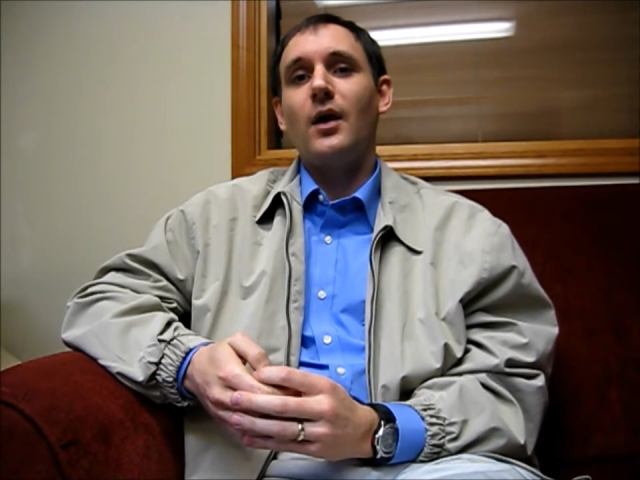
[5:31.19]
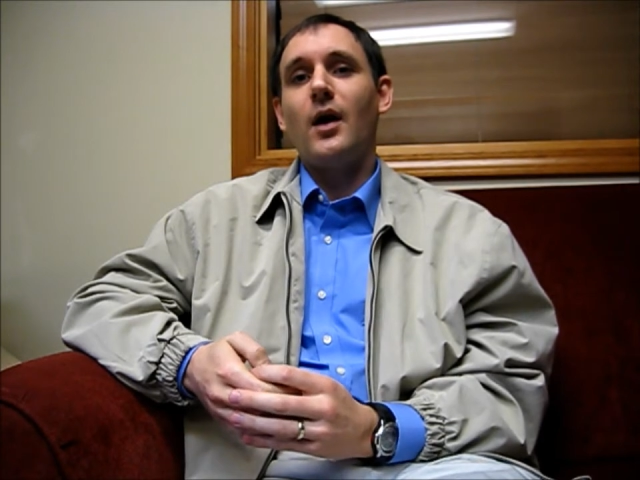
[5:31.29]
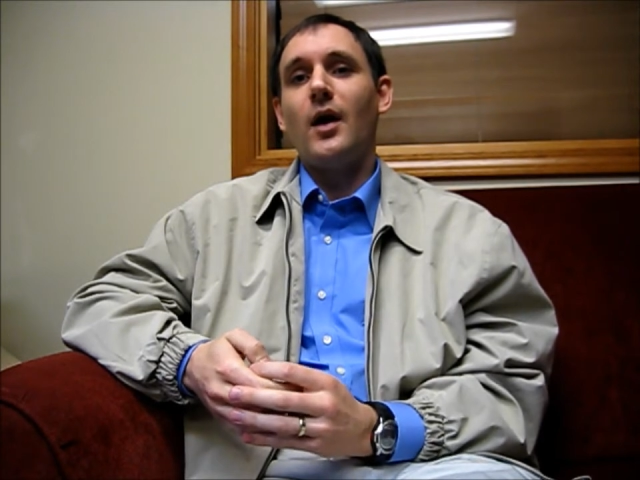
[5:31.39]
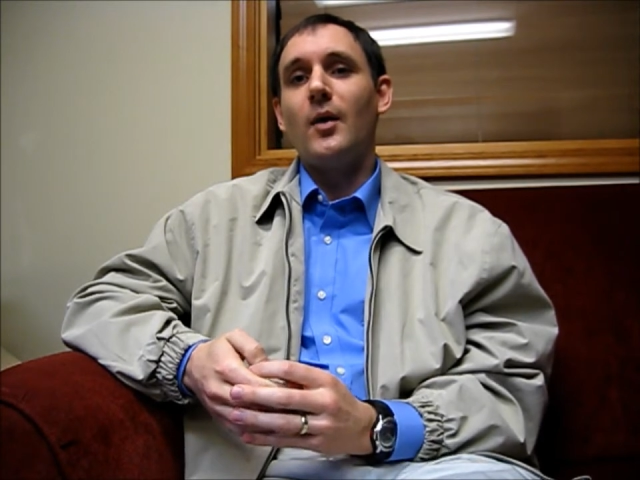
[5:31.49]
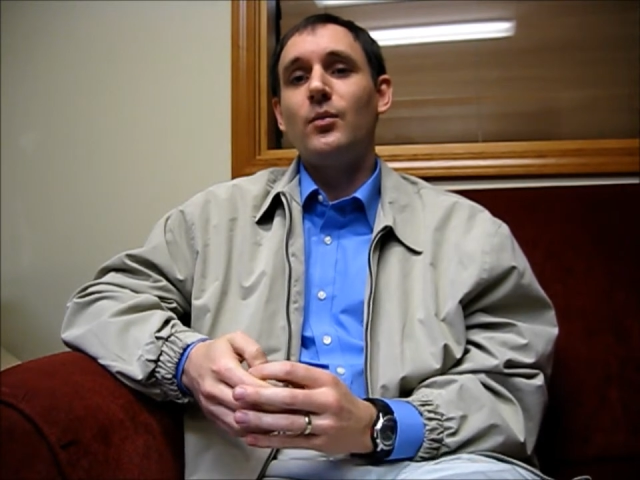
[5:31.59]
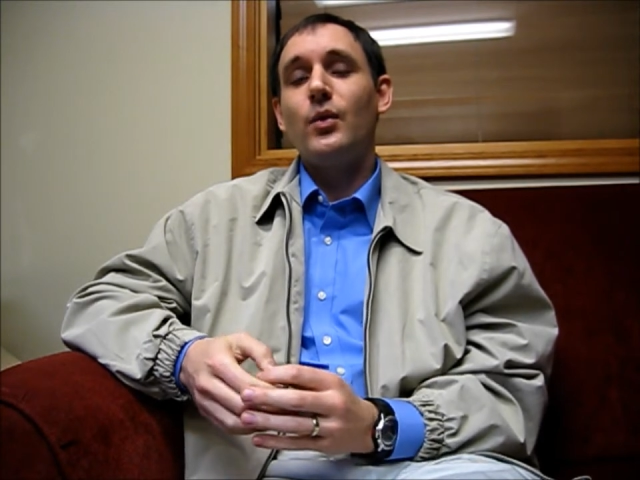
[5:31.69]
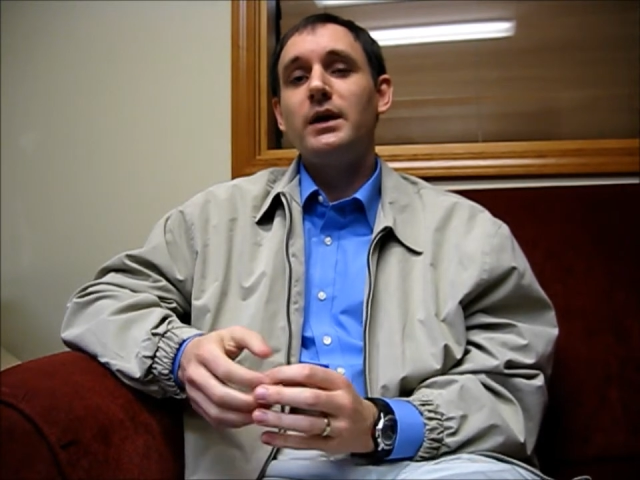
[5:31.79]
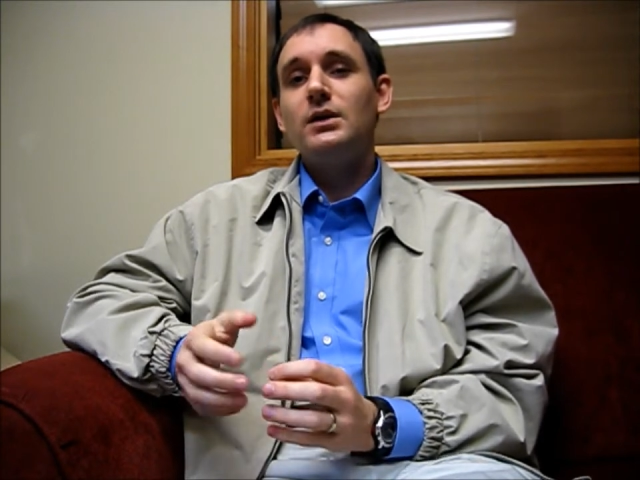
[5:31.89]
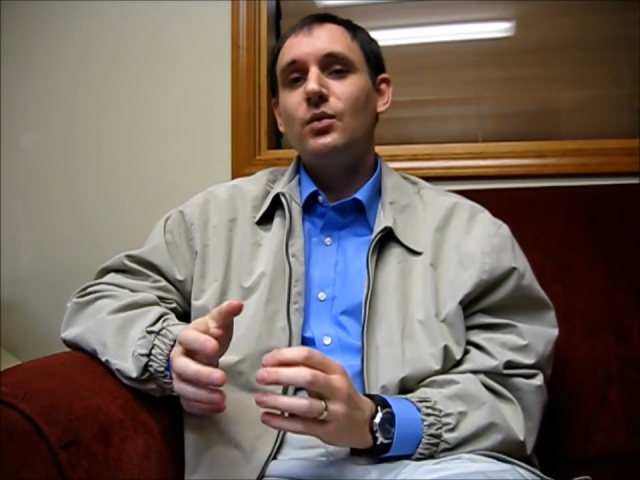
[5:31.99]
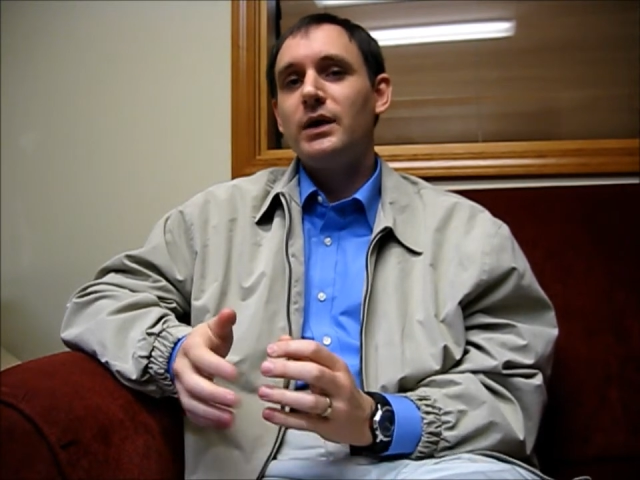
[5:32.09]
uh,
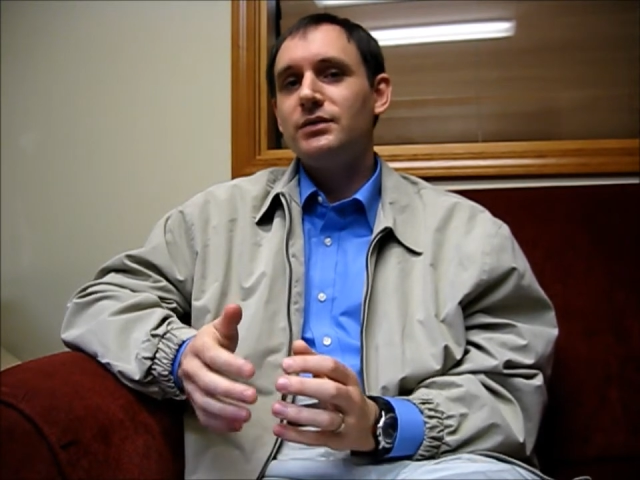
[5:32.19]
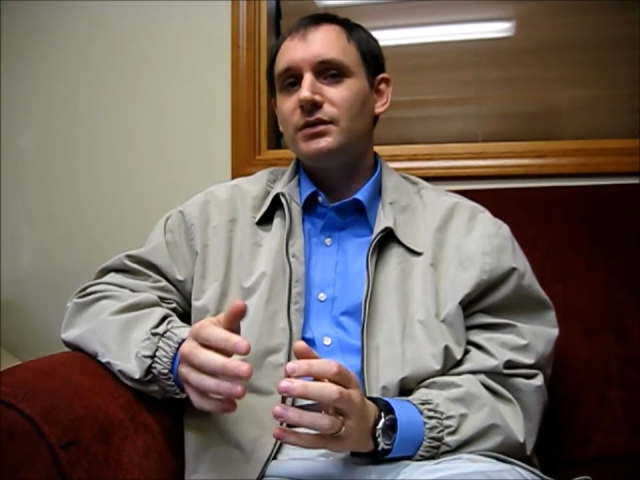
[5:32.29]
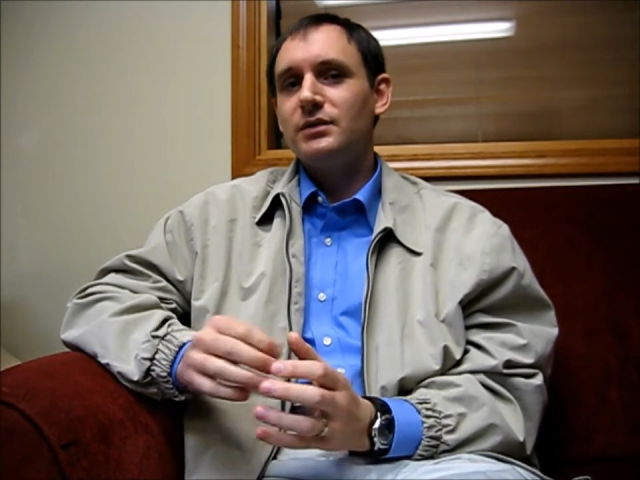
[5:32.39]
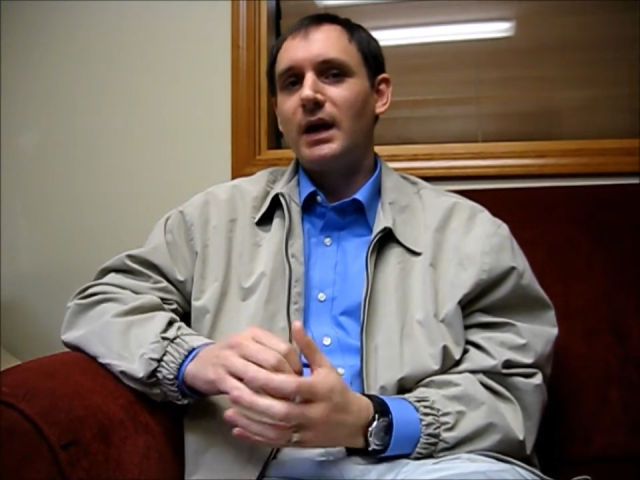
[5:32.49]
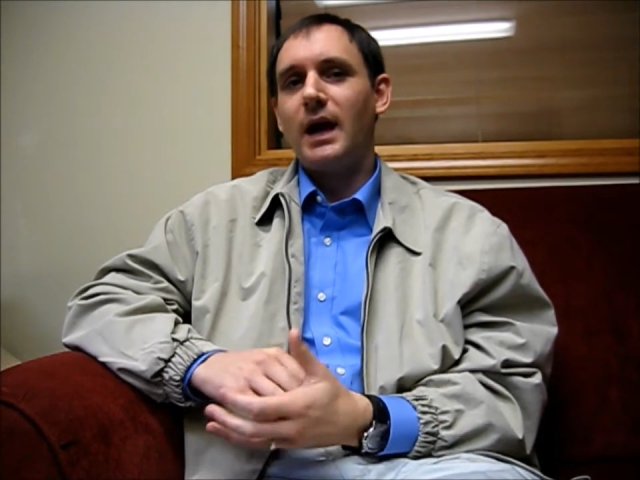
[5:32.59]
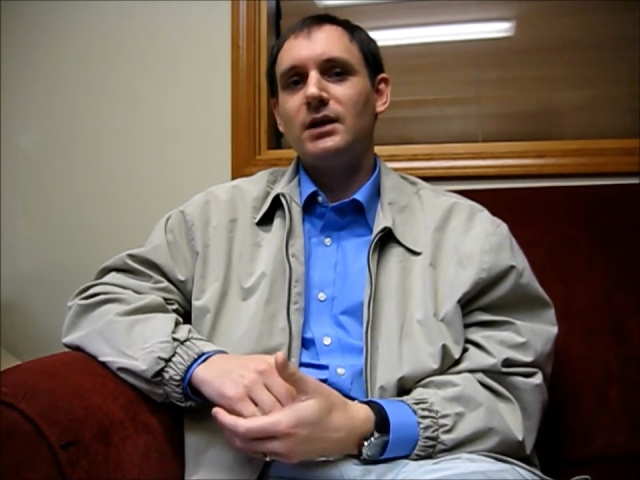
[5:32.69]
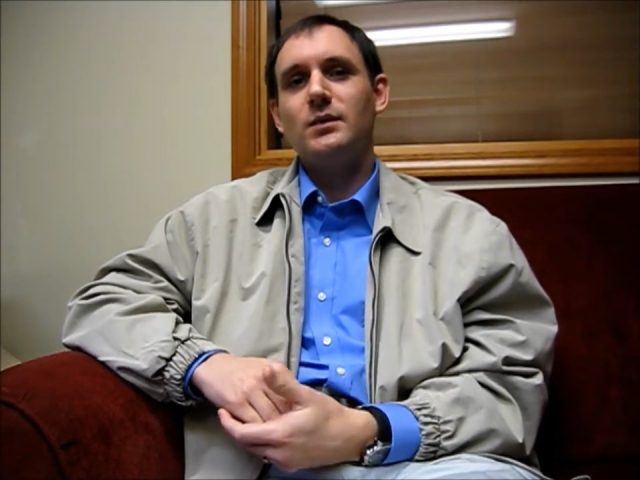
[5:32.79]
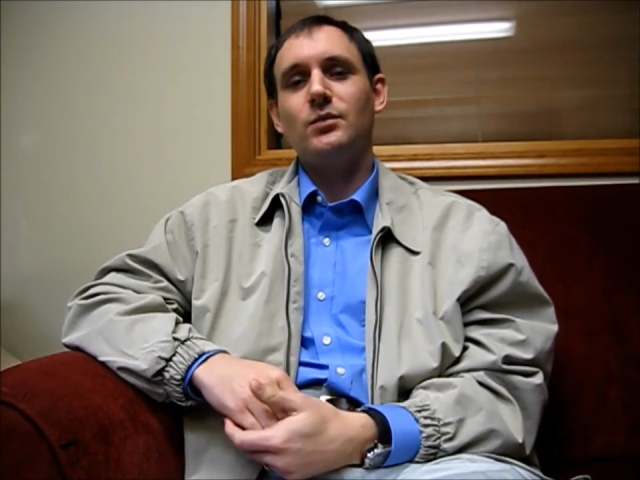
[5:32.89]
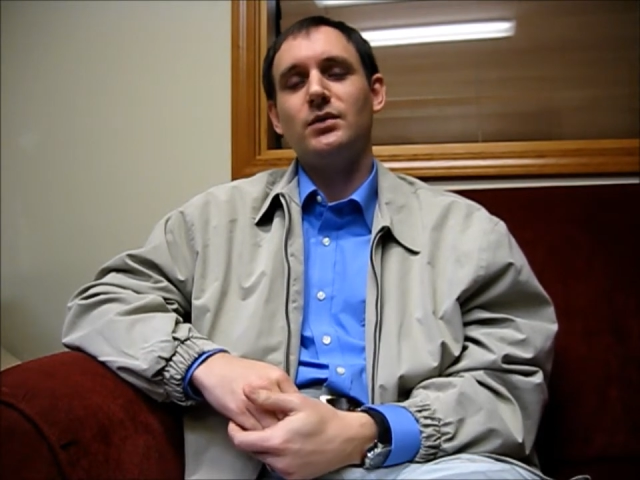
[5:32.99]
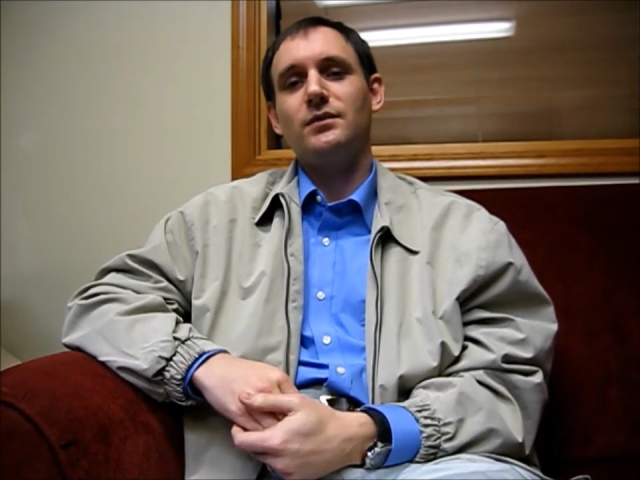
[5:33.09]
pointed questions to ask
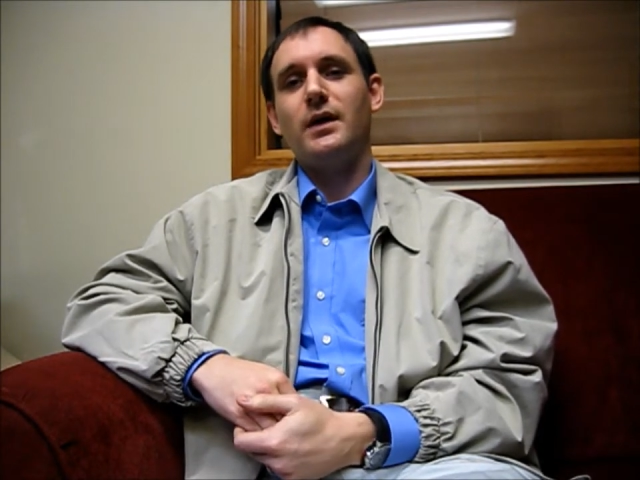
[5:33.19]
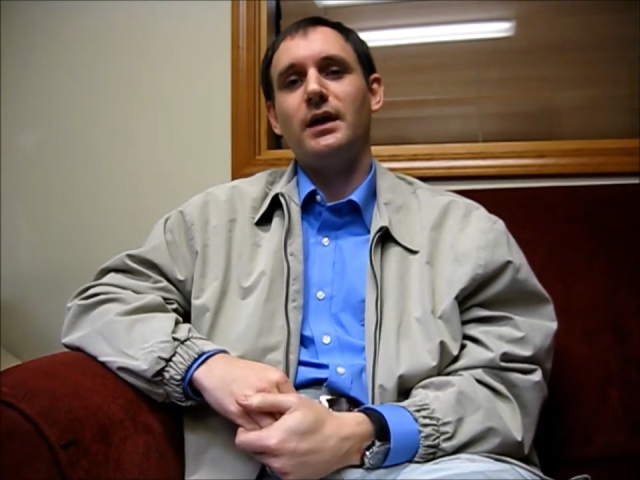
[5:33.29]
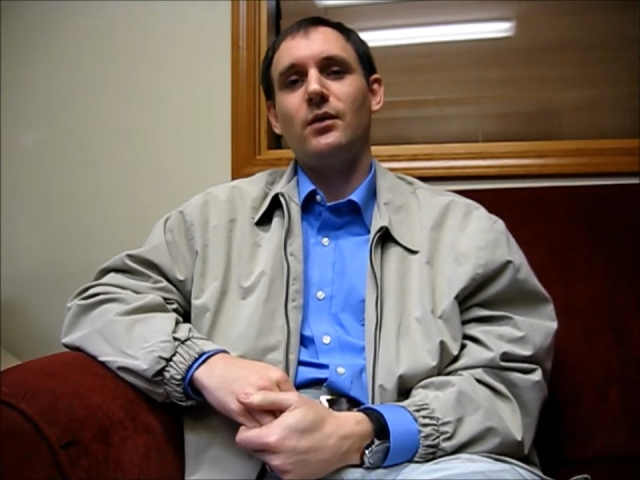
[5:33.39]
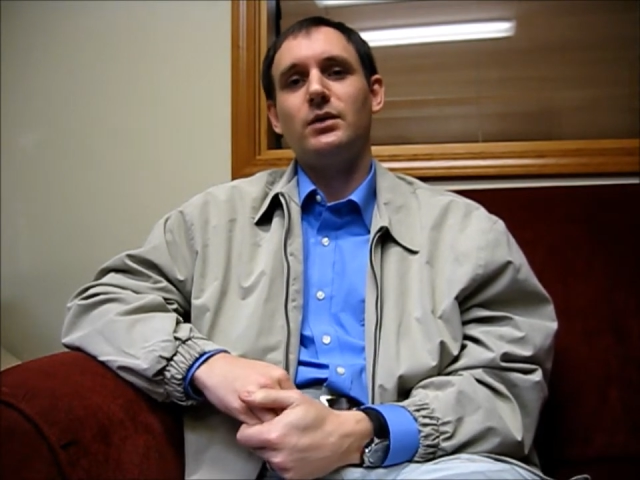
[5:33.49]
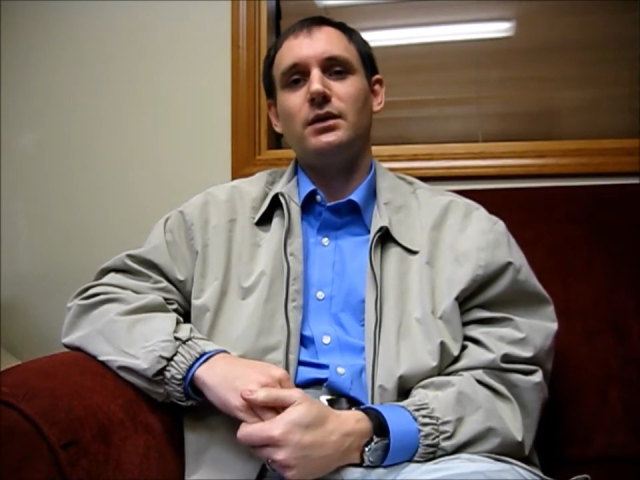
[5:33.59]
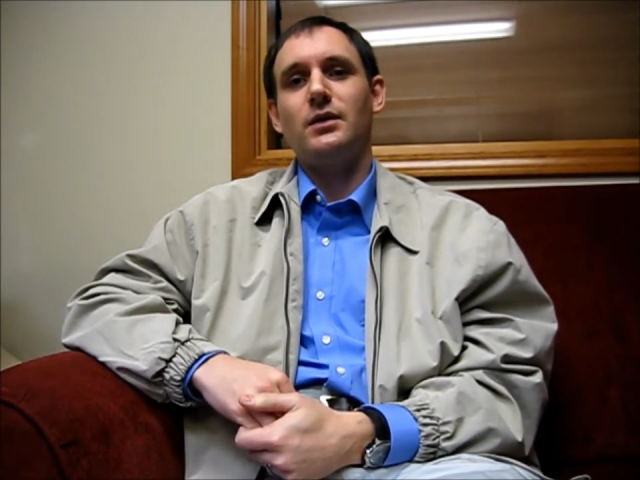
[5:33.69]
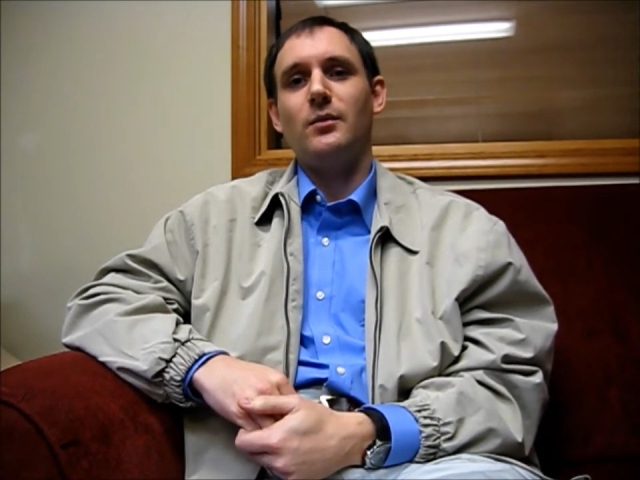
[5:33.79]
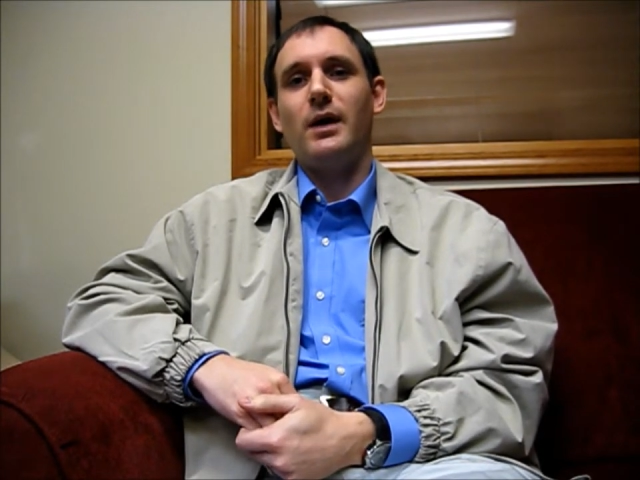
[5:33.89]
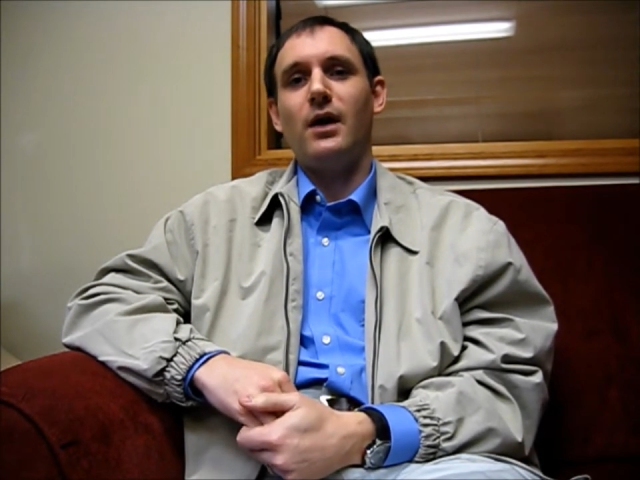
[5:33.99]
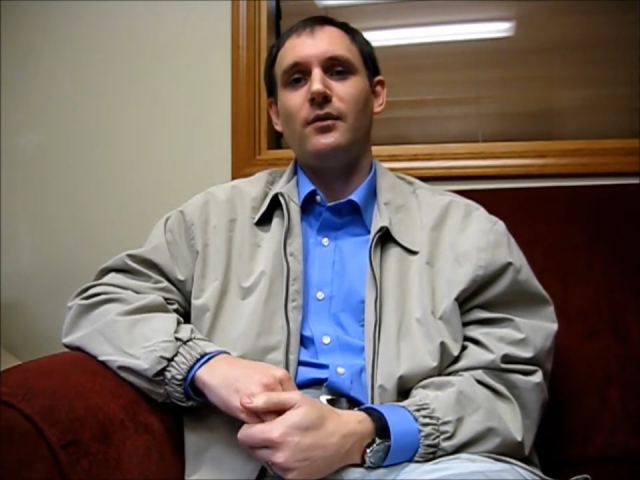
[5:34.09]
people to find out what they're
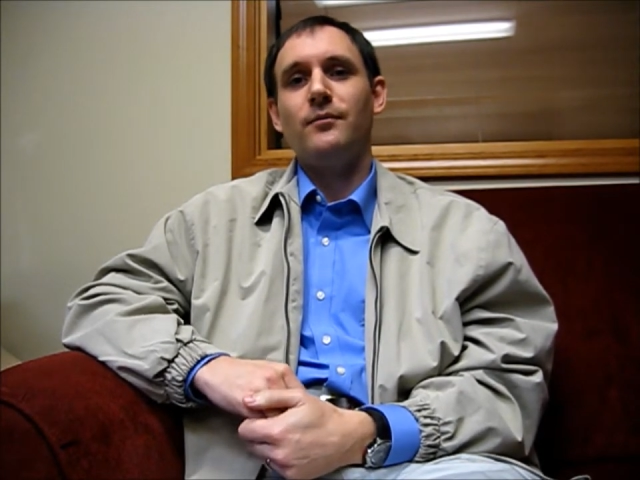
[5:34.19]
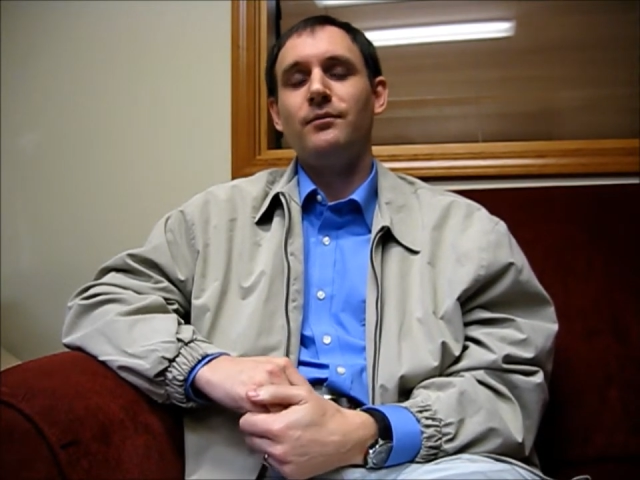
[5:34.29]
about.